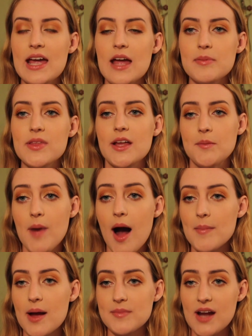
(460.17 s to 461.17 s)
I'd be like,
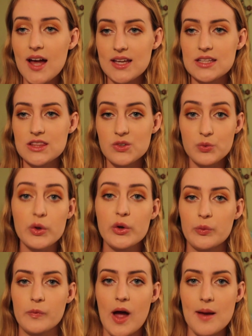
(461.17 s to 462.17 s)
Mom, I'm not in the
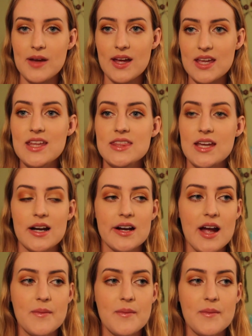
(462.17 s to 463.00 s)
room. I'm not in there.